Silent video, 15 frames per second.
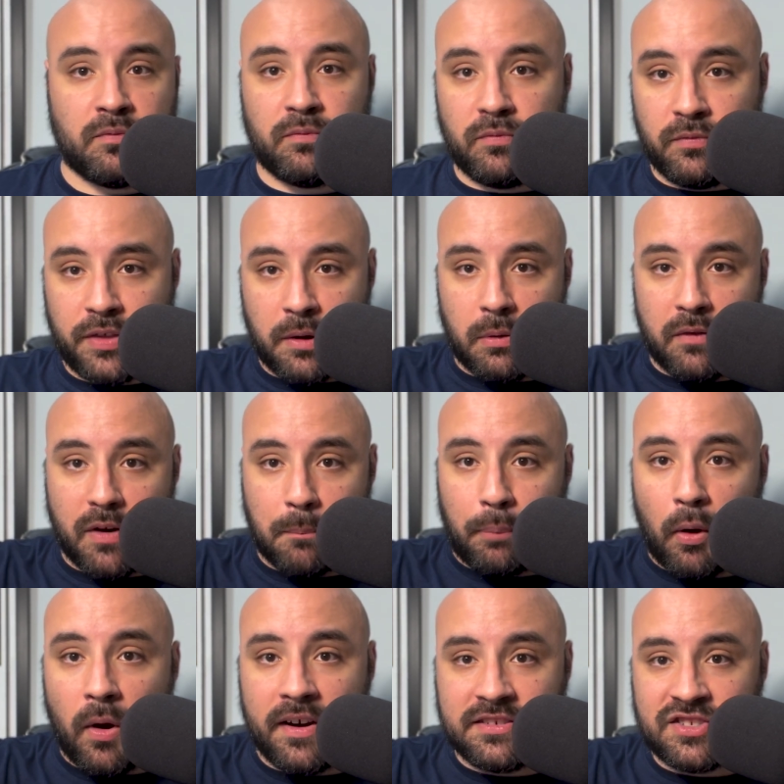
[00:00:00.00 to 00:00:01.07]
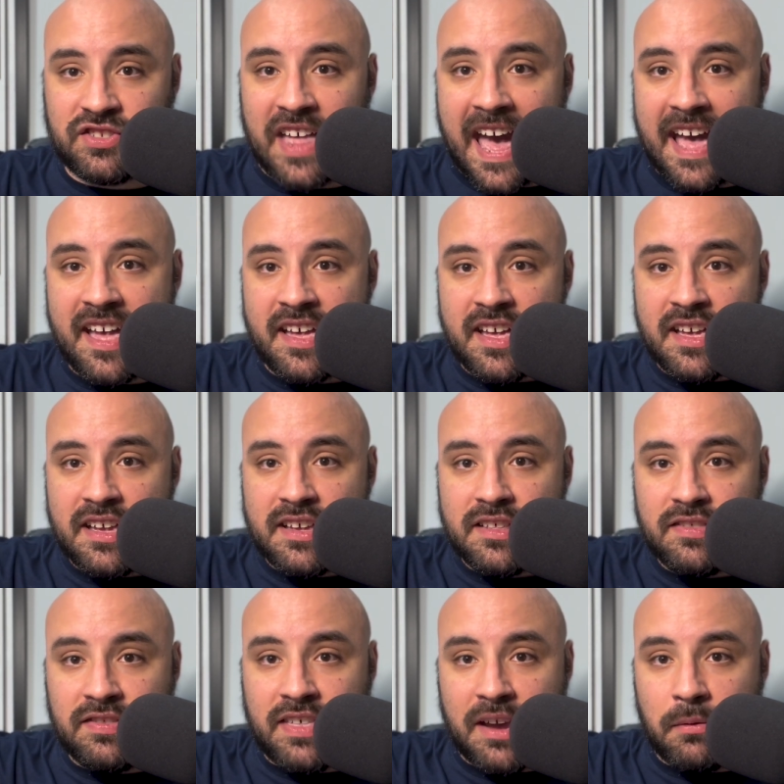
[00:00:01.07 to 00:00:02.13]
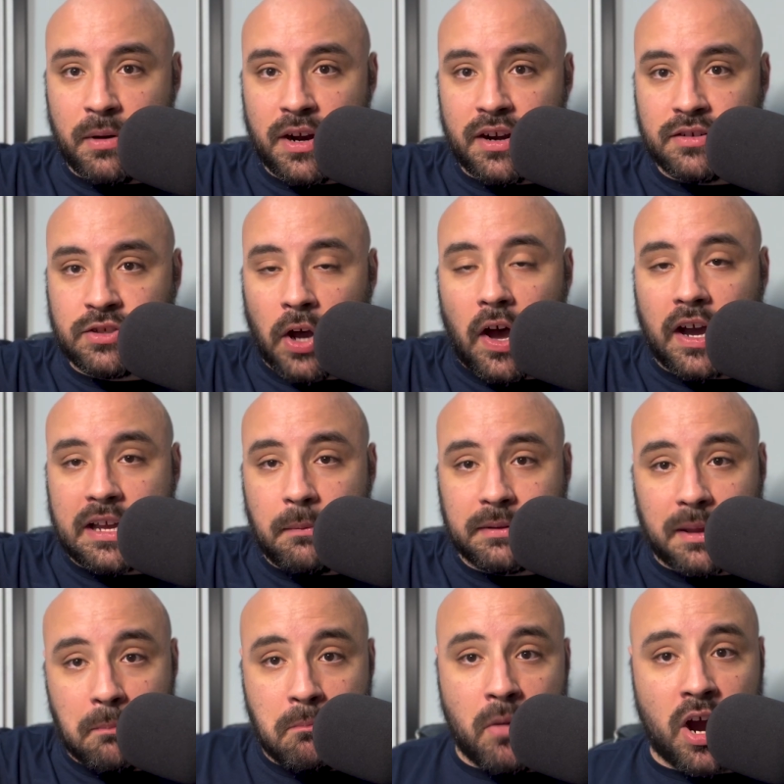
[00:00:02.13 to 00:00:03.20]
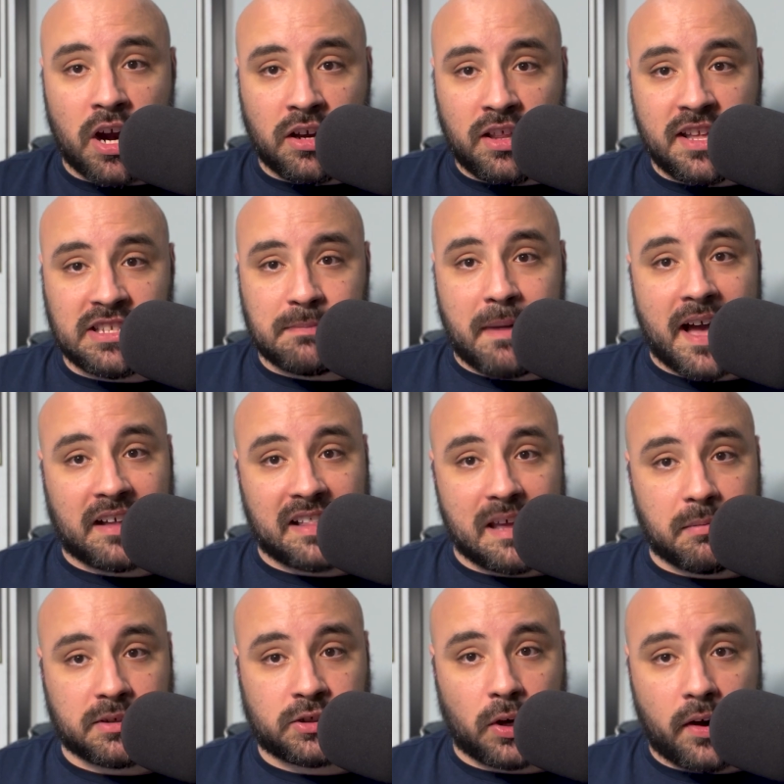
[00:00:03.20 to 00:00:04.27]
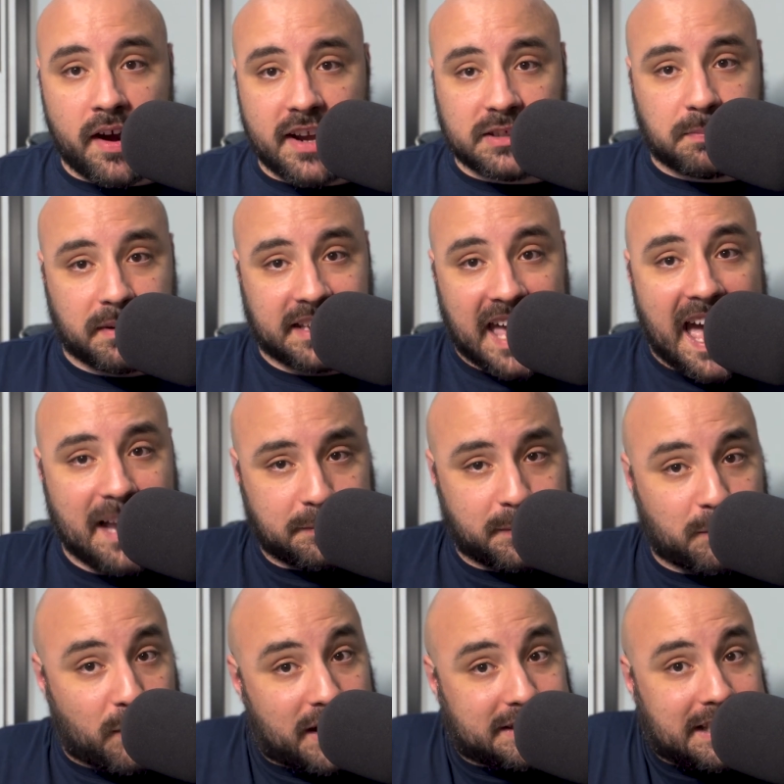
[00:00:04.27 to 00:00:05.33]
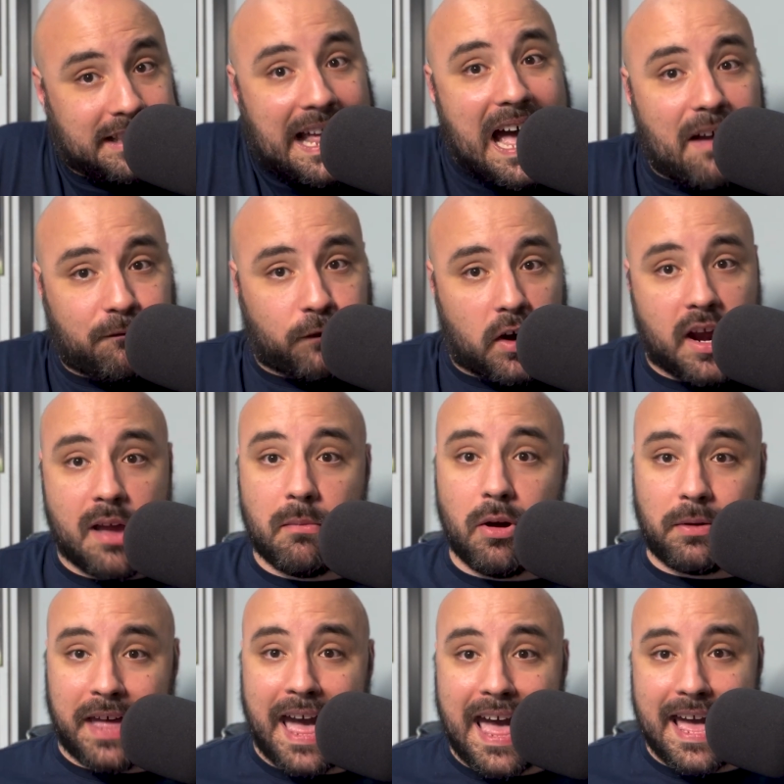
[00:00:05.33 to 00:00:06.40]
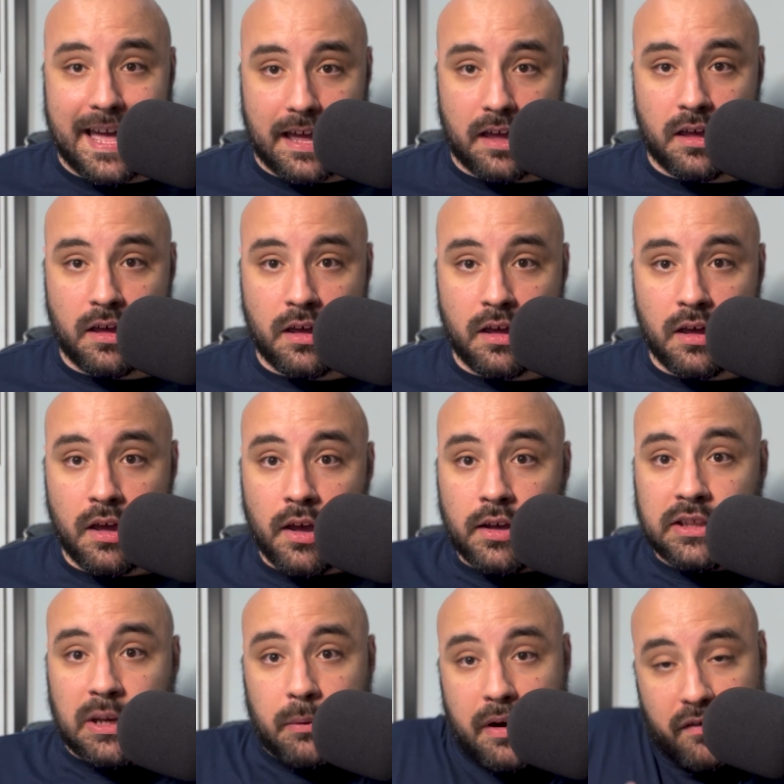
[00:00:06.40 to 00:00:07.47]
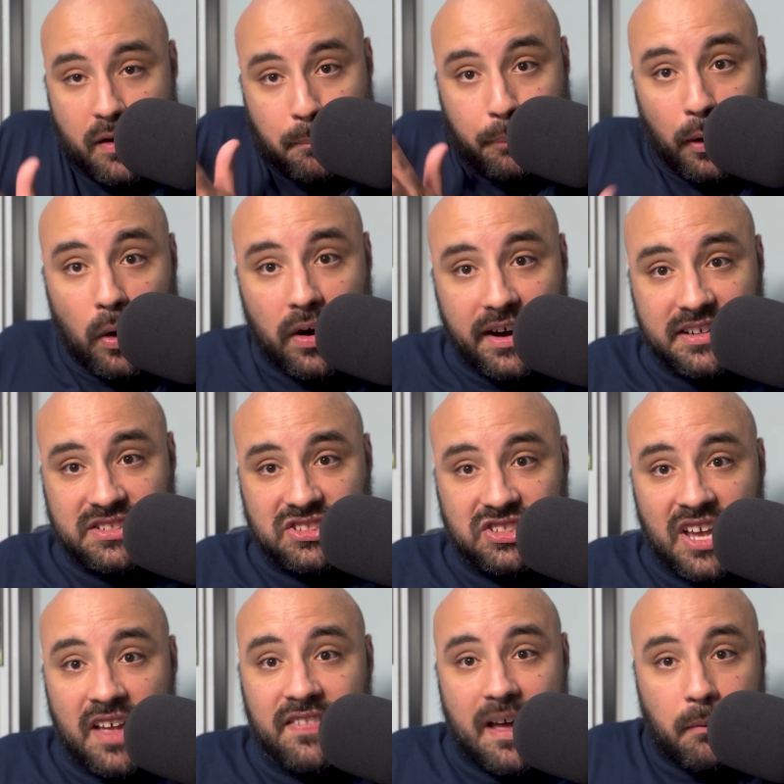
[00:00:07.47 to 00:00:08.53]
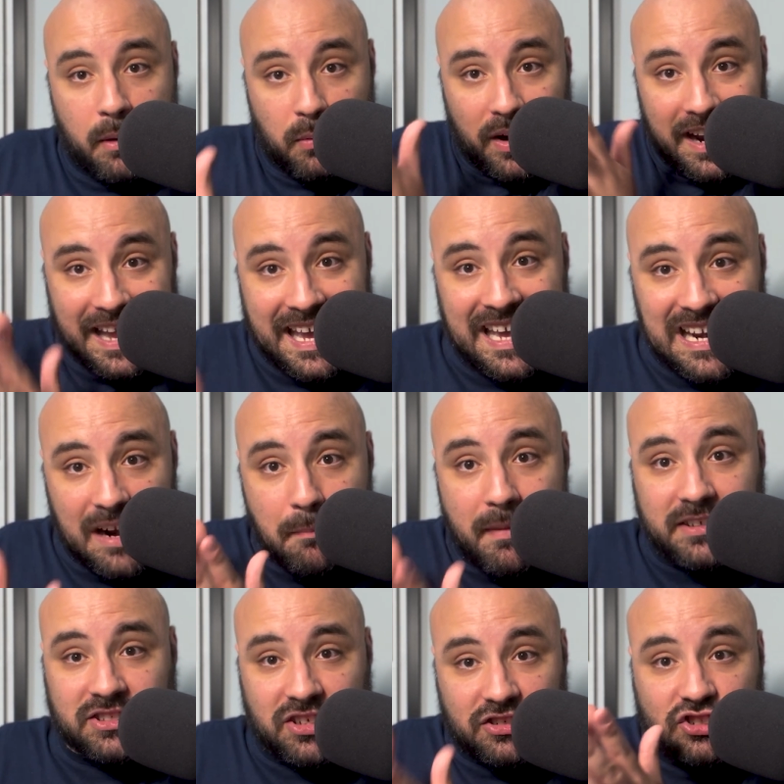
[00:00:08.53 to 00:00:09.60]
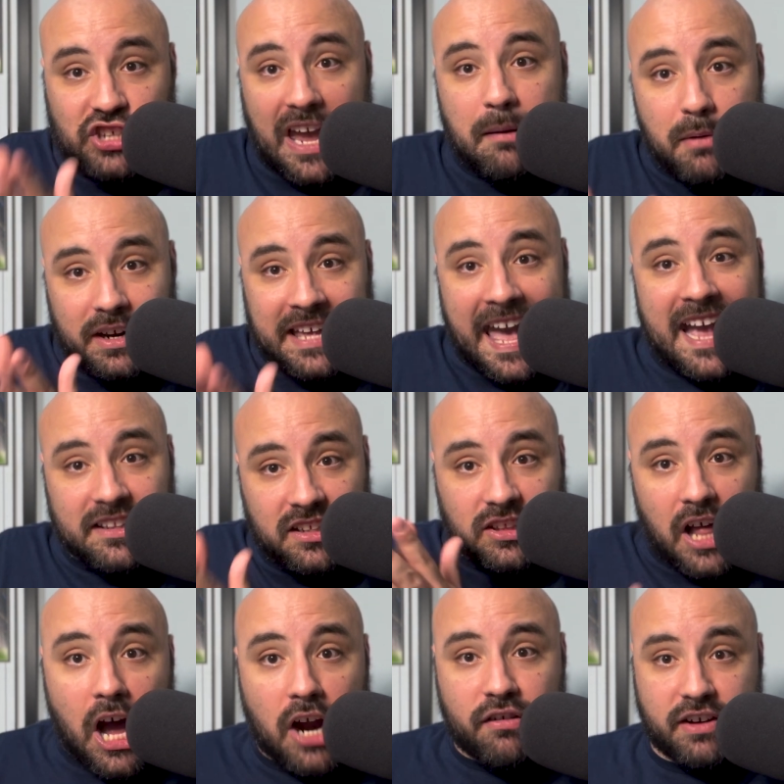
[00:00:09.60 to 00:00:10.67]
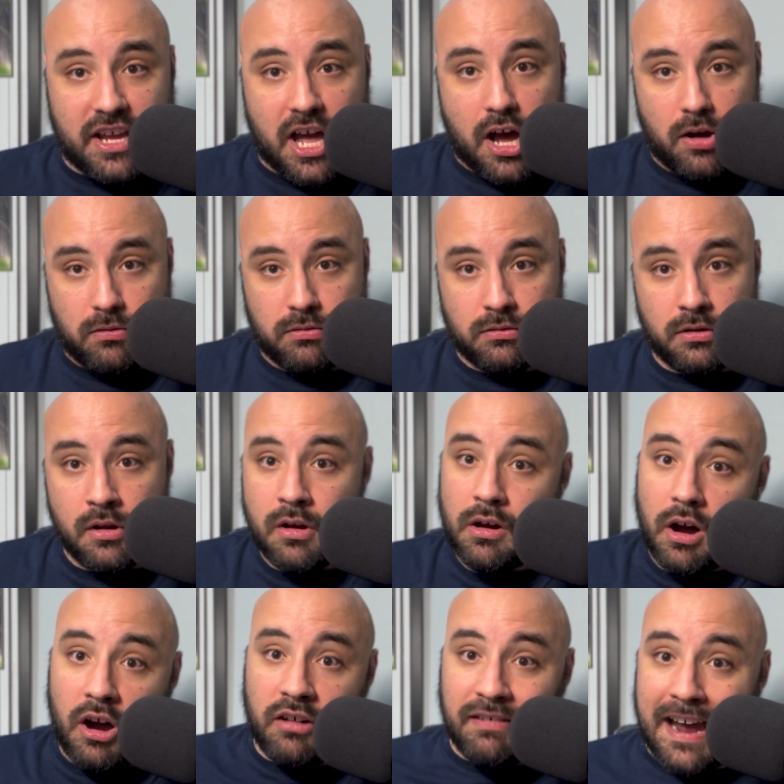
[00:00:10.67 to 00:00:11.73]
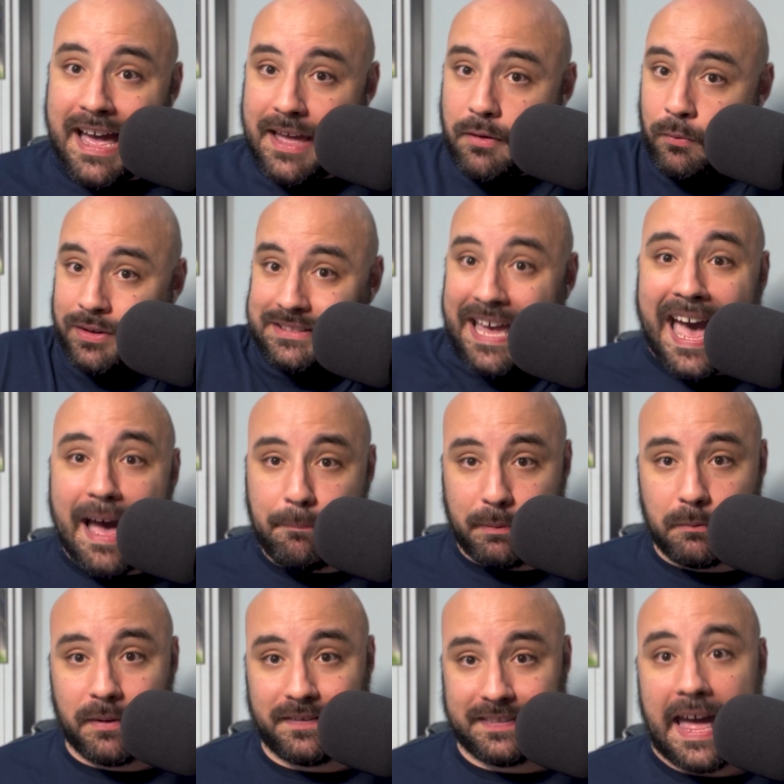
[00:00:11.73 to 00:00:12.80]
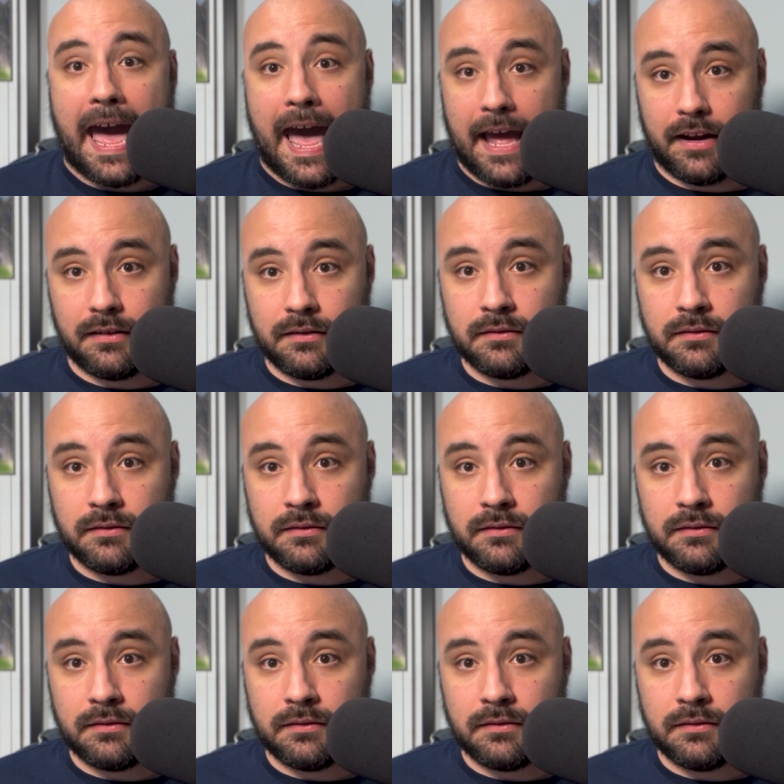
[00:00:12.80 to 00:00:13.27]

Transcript: There were reports that they were talking with the Marlins about Gleyber Torres, but Cashman wants a lot for him. Okay. There were reports that we were in on Mr. Jamer Candelario. All right. What's happened with that?